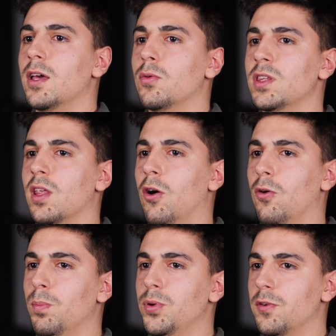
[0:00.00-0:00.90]
With all
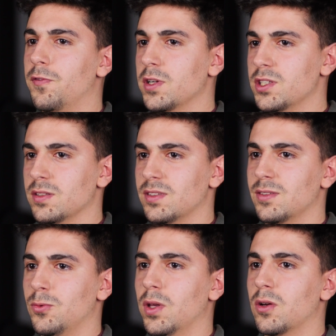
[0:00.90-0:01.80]
pure functions,
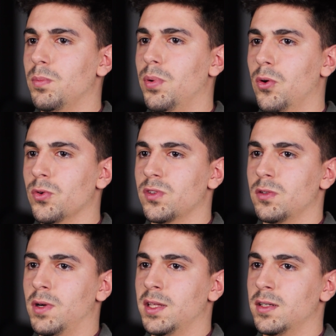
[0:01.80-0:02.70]
we compose
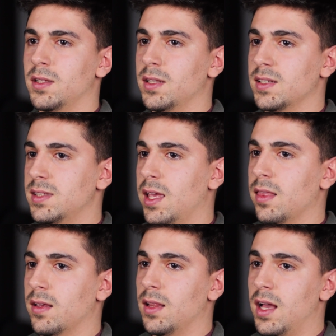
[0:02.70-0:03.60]
rather than
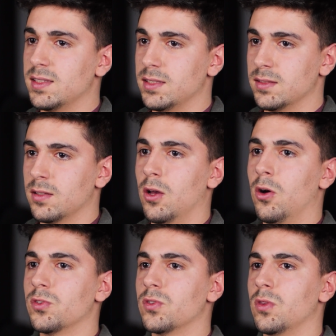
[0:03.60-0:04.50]
extend classes,
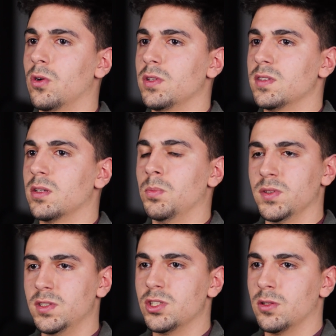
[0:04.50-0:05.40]
also known as
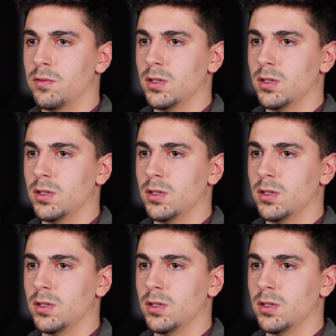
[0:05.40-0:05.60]
composition over